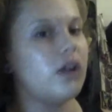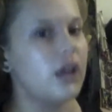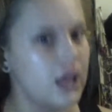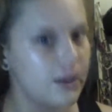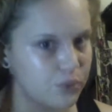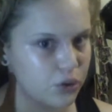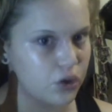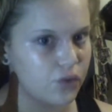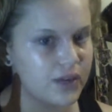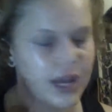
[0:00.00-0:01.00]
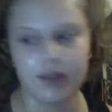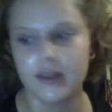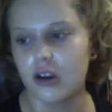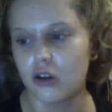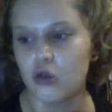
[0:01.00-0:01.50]
improved, and
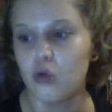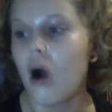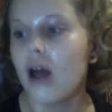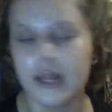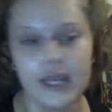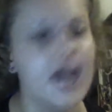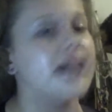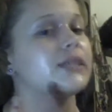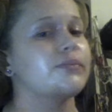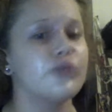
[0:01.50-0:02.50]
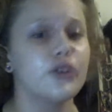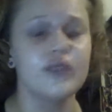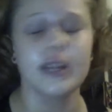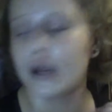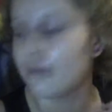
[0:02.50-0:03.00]
their quality has improved,
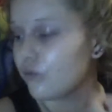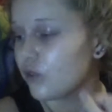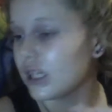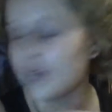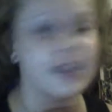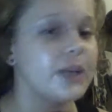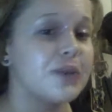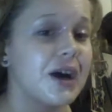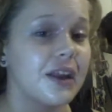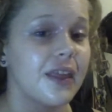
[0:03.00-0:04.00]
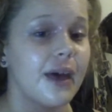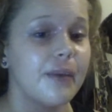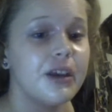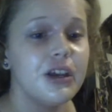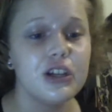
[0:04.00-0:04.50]
and I'm really, really proud of them.
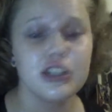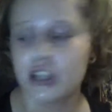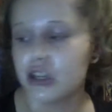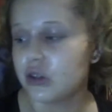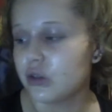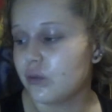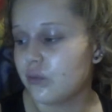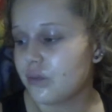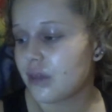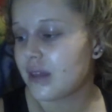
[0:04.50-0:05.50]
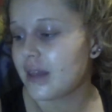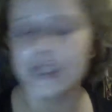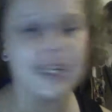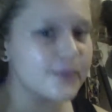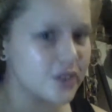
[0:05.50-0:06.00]
So
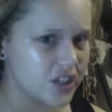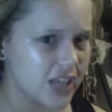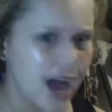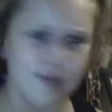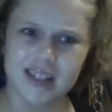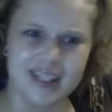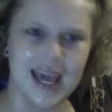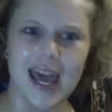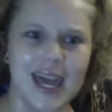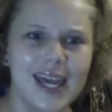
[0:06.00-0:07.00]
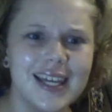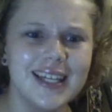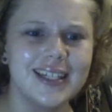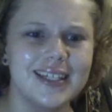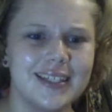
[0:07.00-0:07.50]
that's as much as I have to say.
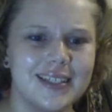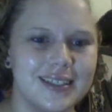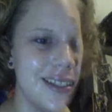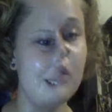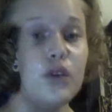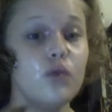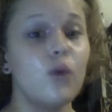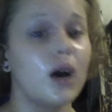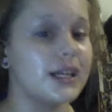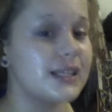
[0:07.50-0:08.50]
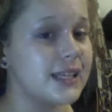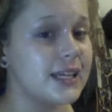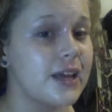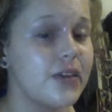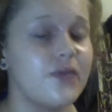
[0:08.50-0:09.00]
if you want to see
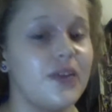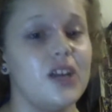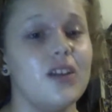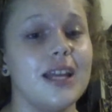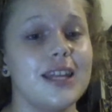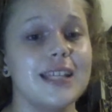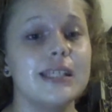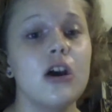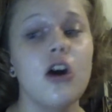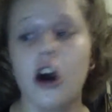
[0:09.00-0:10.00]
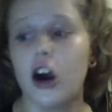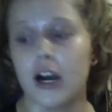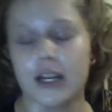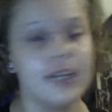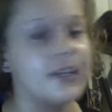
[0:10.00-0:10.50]
another video like this
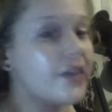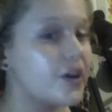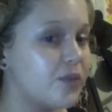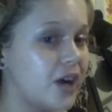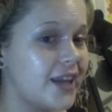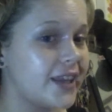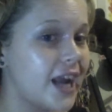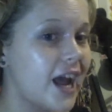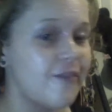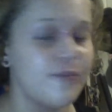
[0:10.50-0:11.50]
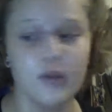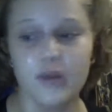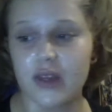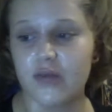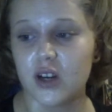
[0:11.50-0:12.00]
on another brand that I've been
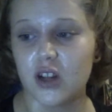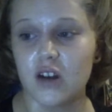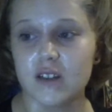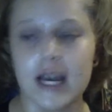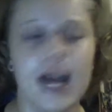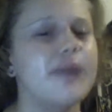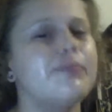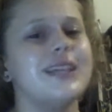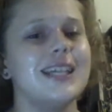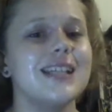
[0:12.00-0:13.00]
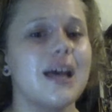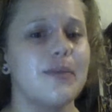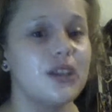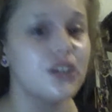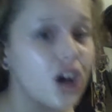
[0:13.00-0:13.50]
with for a long time, please let
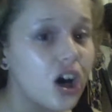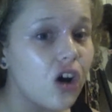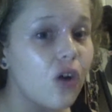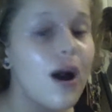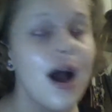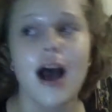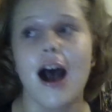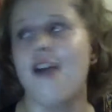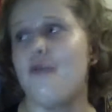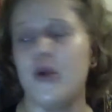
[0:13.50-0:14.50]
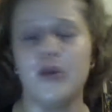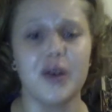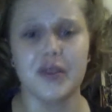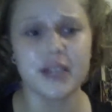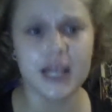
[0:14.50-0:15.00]
me know. I've been
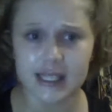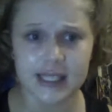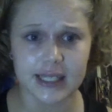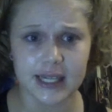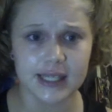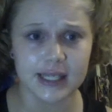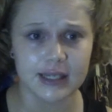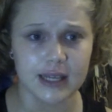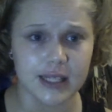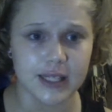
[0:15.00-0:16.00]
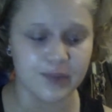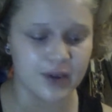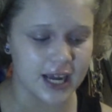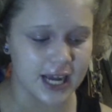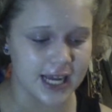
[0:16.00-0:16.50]
with tons and tons and tons of
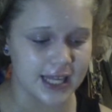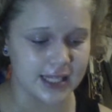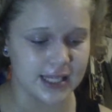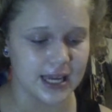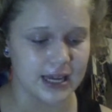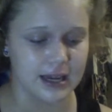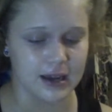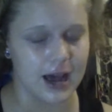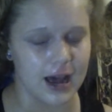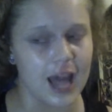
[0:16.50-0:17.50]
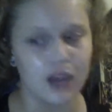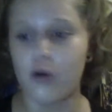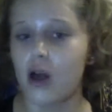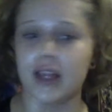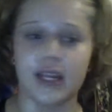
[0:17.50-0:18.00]
brands, high
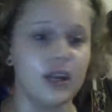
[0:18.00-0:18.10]
quality to